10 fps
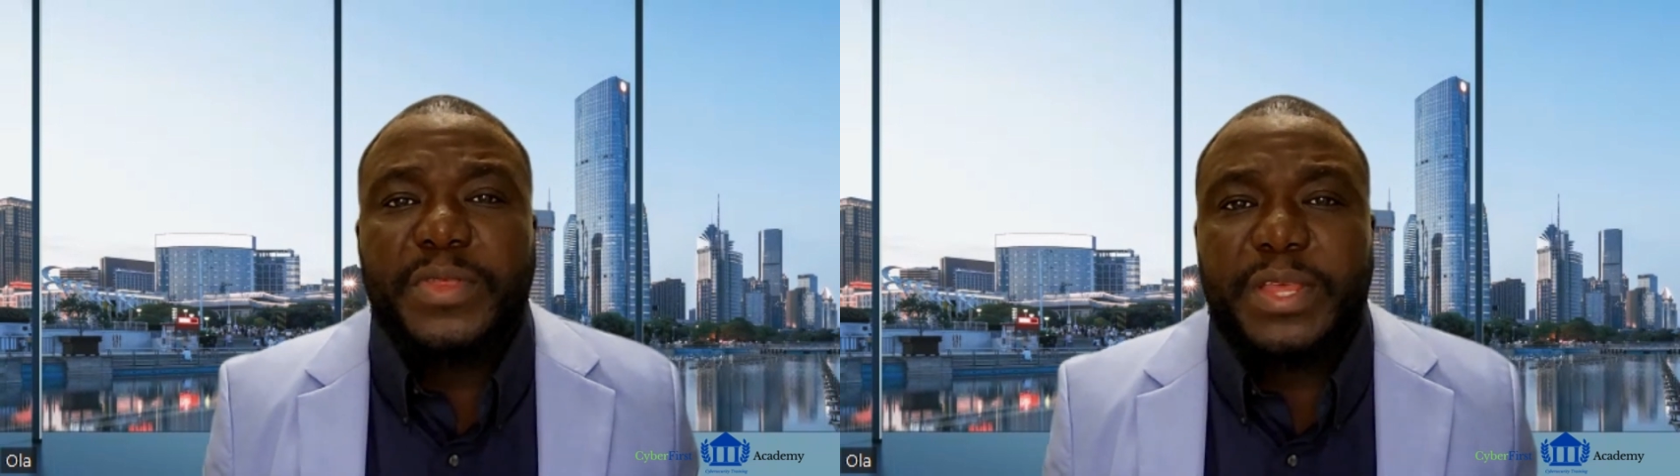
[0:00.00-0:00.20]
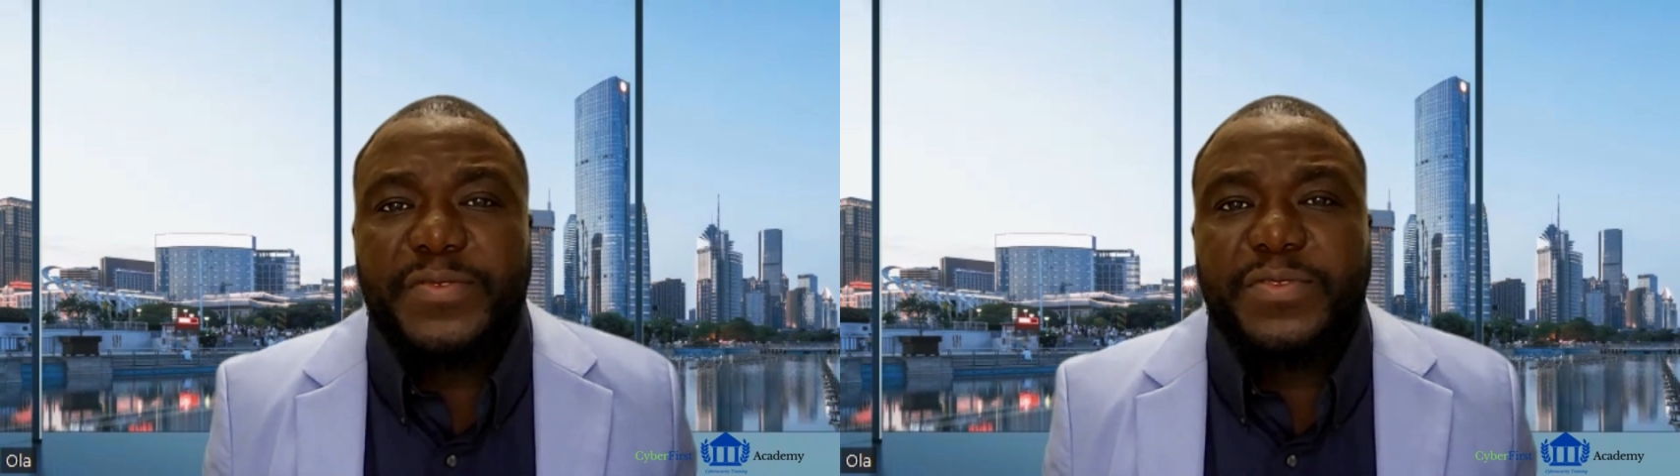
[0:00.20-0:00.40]

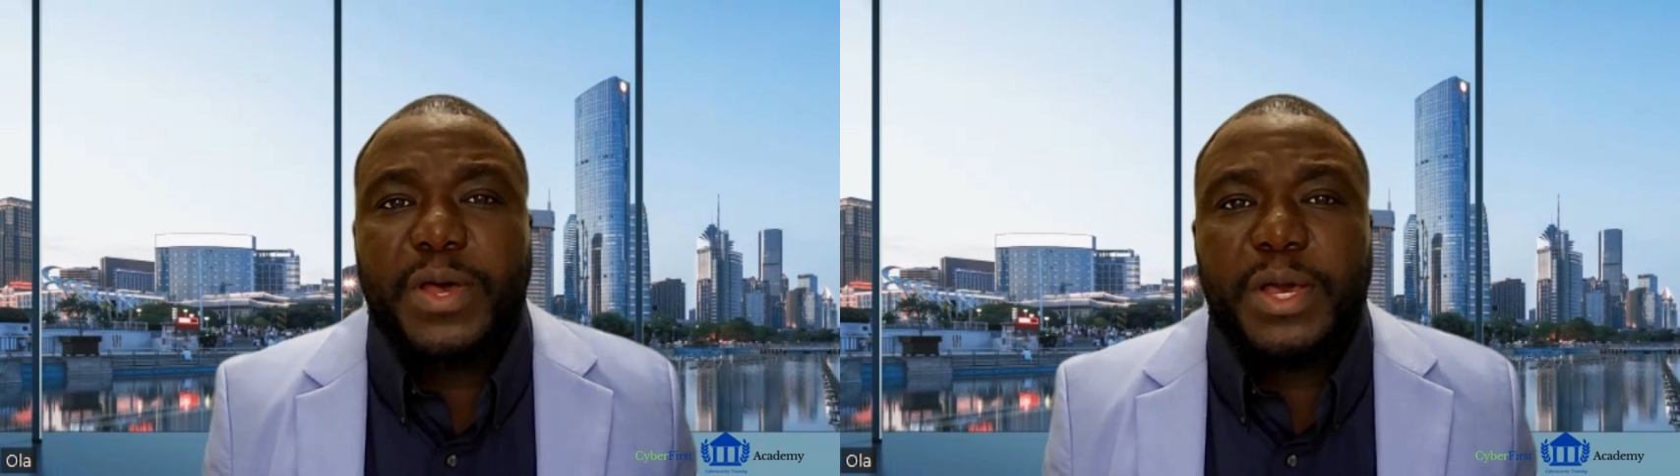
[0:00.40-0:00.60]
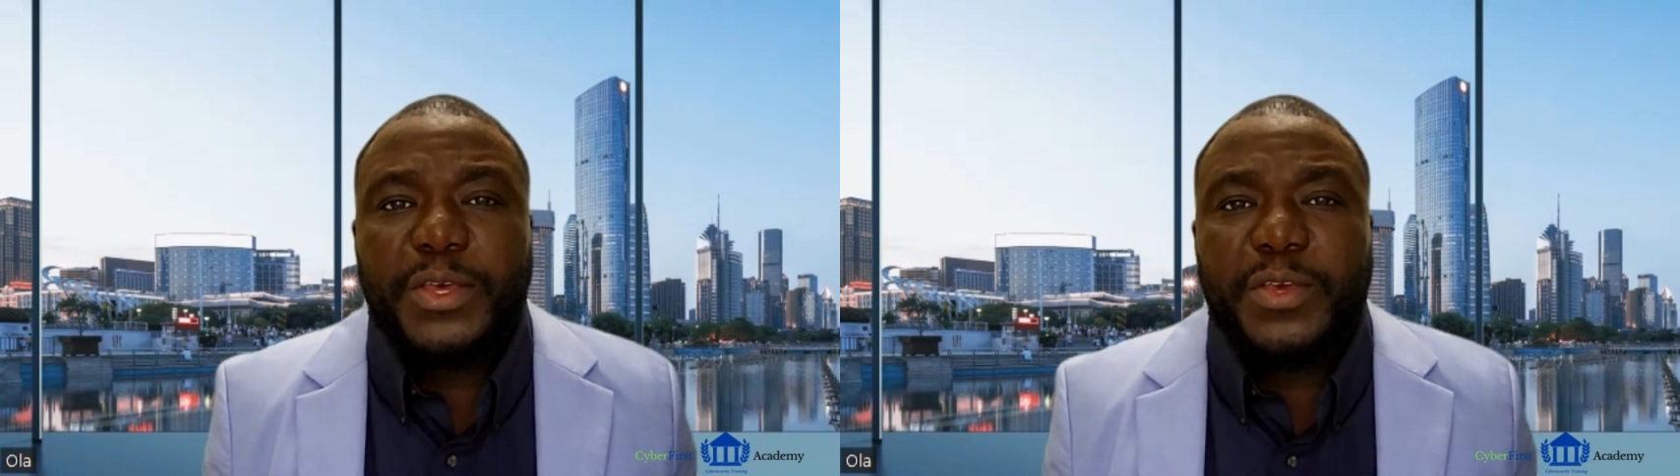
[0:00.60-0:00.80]
NIST
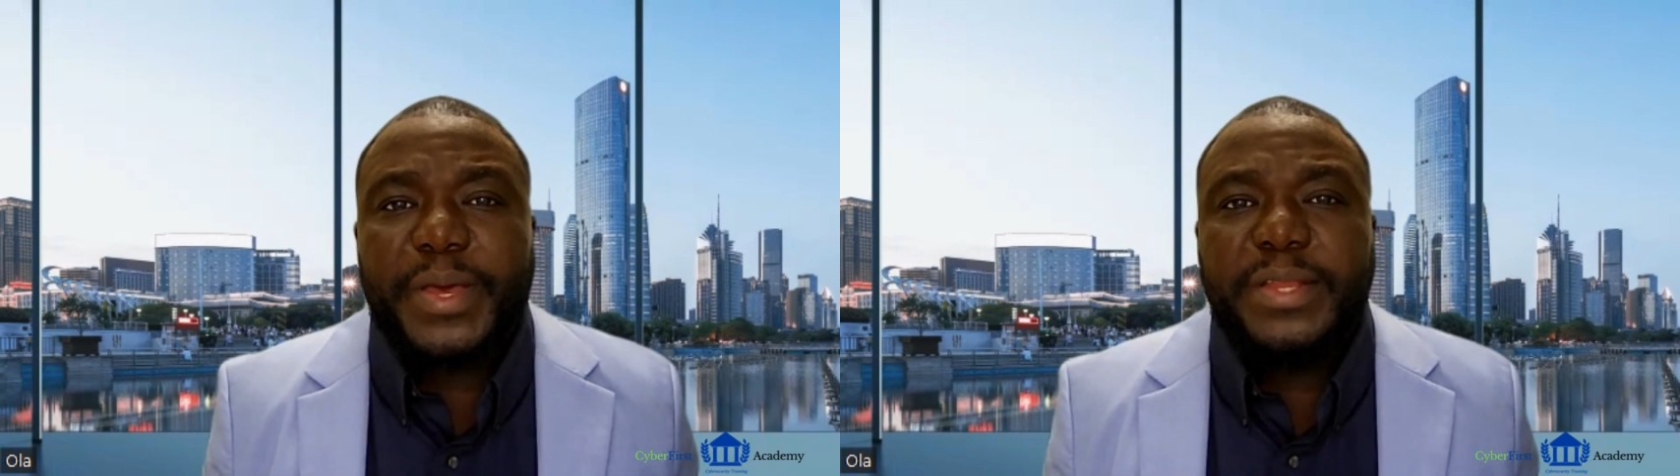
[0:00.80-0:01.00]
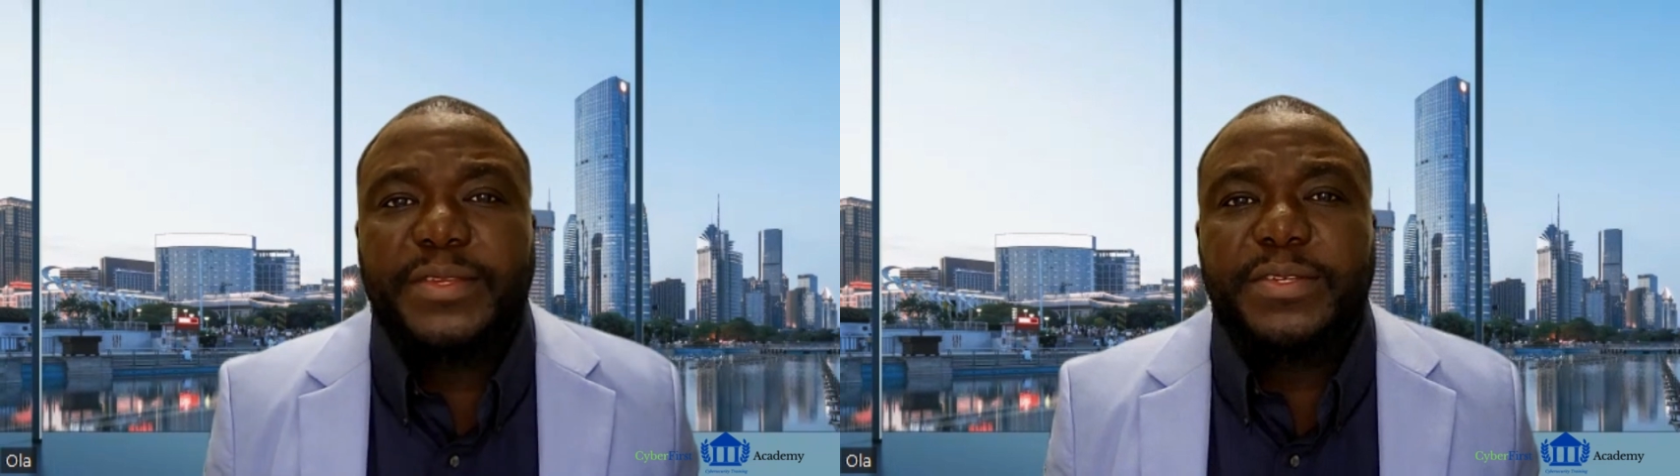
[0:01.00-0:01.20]

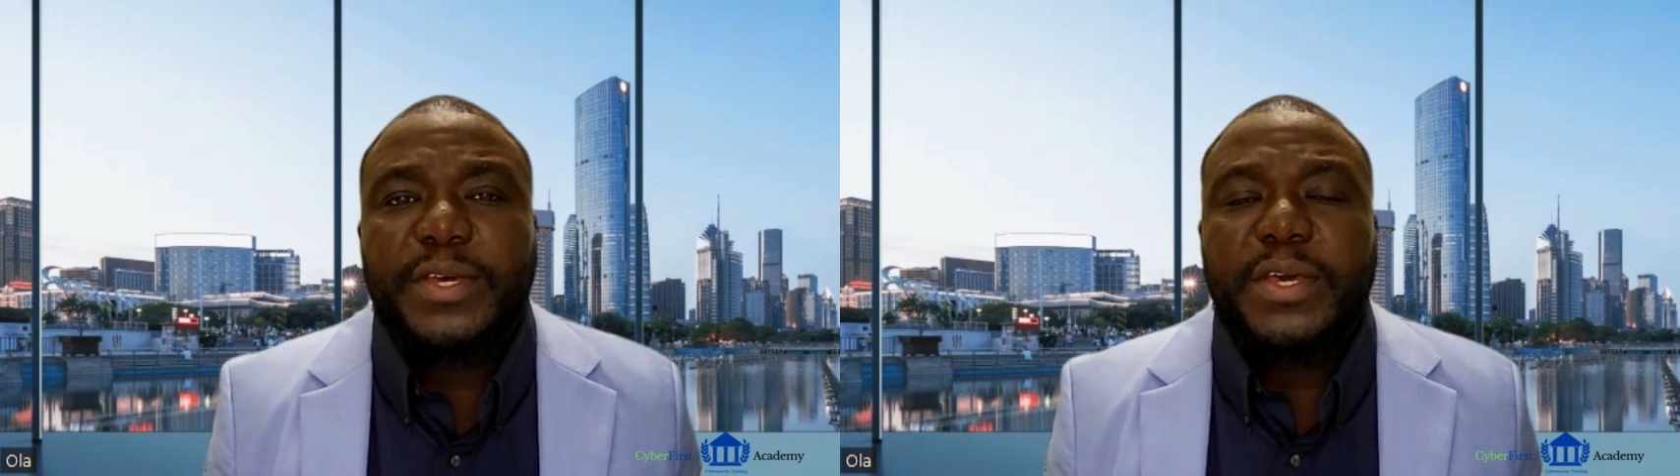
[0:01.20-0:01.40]
document,